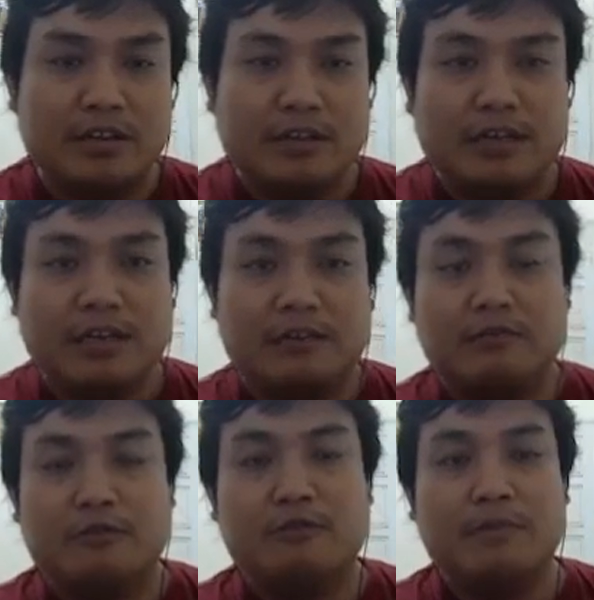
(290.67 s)
Now
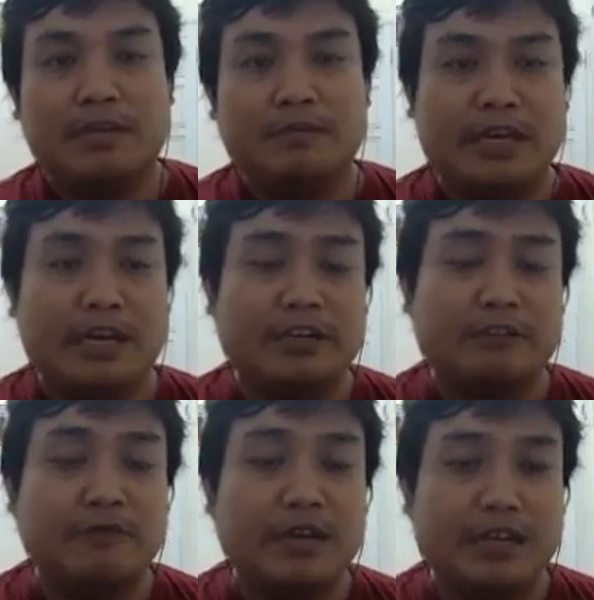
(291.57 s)
you may be asked
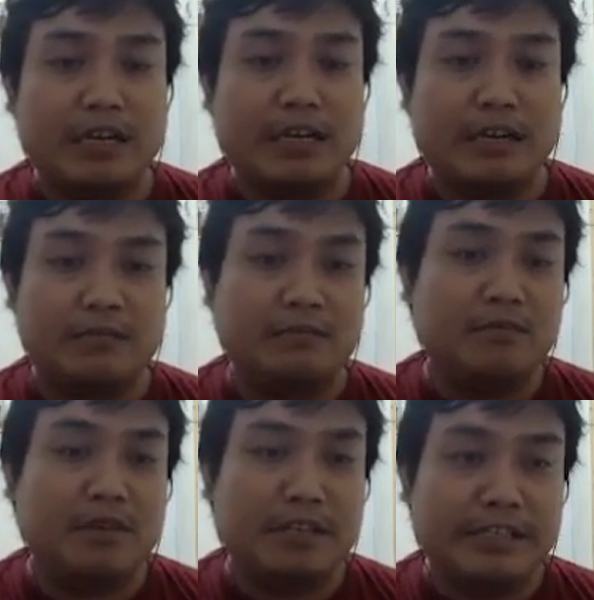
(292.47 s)
why I am
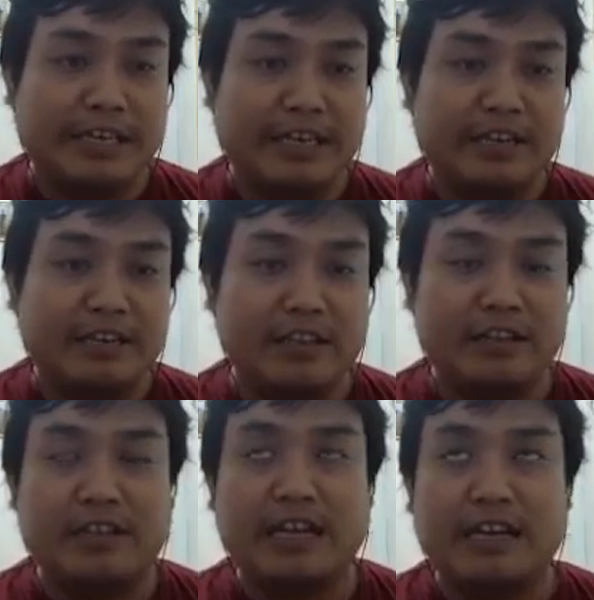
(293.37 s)
saying the
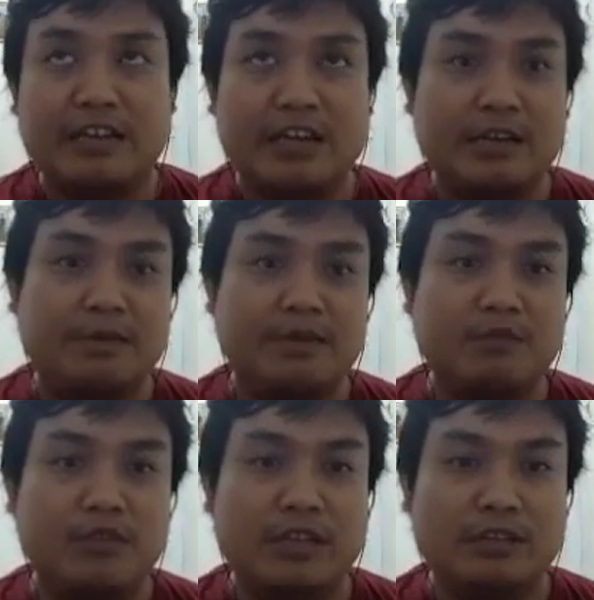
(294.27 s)
tangen
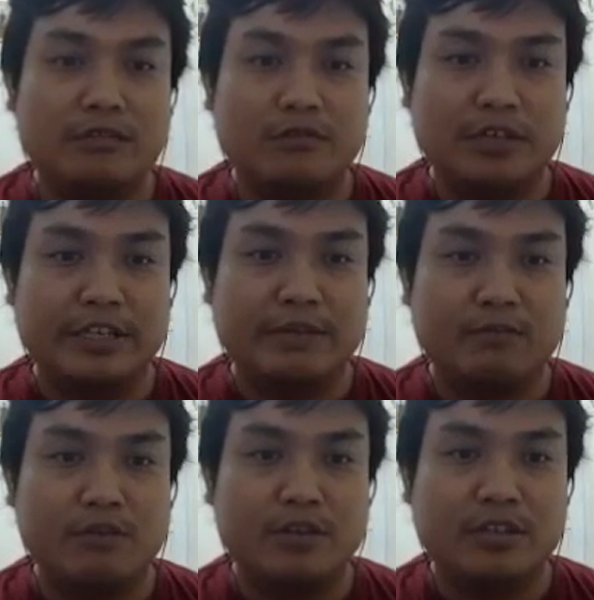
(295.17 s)
hyperbolic to the
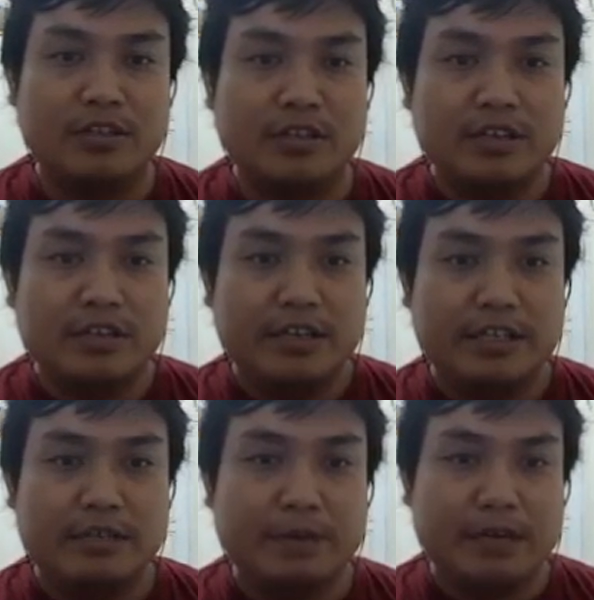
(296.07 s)
sigmoid. It's
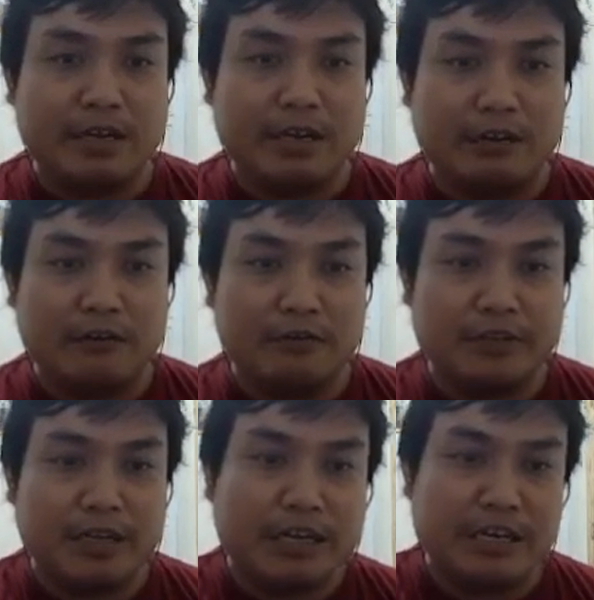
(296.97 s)
because
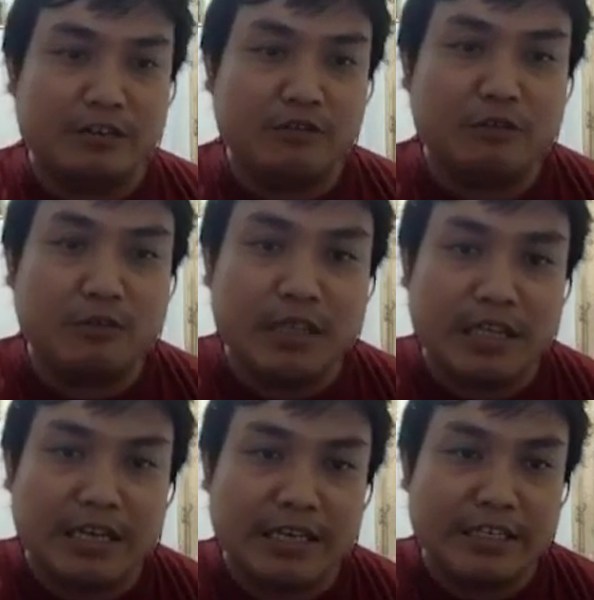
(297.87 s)
I
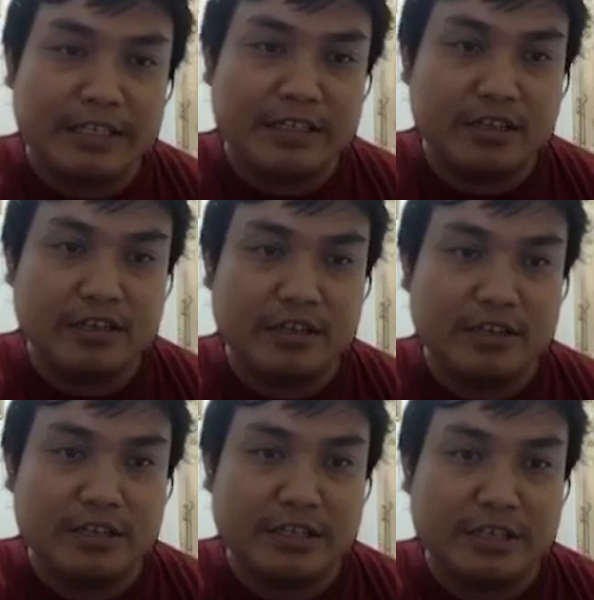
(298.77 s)
normalize the
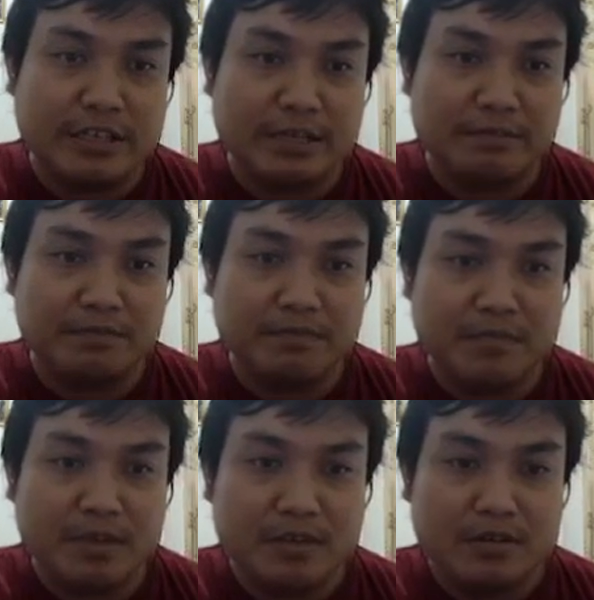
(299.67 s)
script
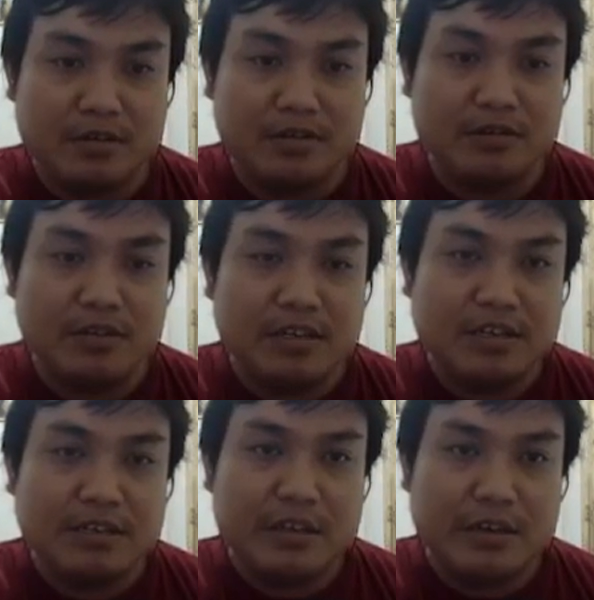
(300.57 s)
No,
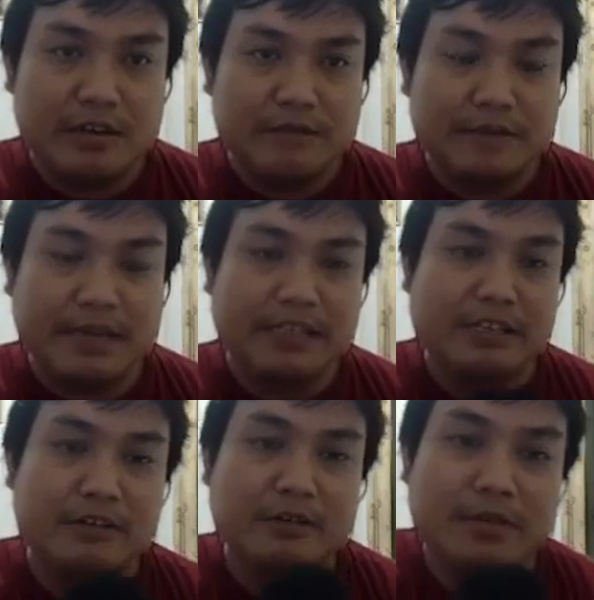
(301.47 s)
the value
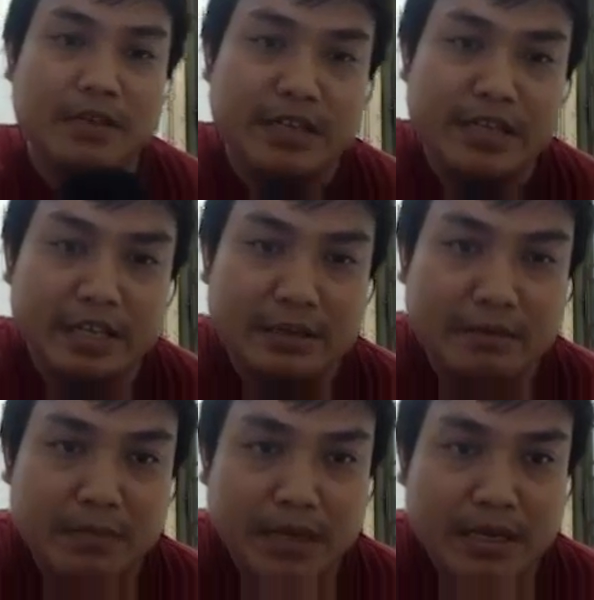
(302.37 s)
of the
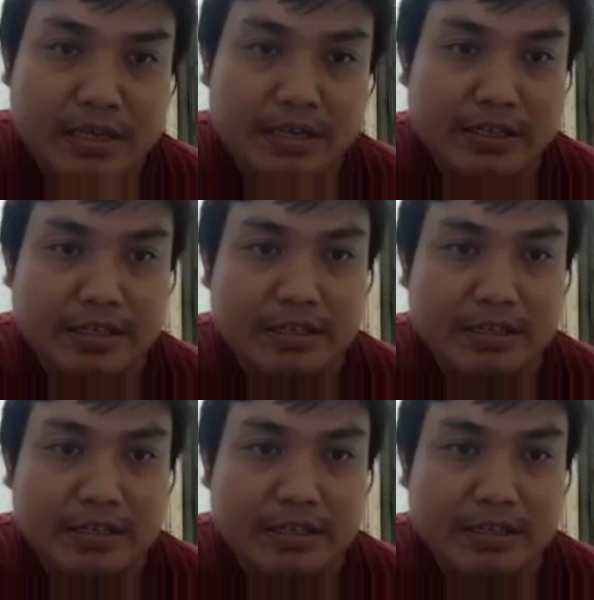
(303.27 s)
image.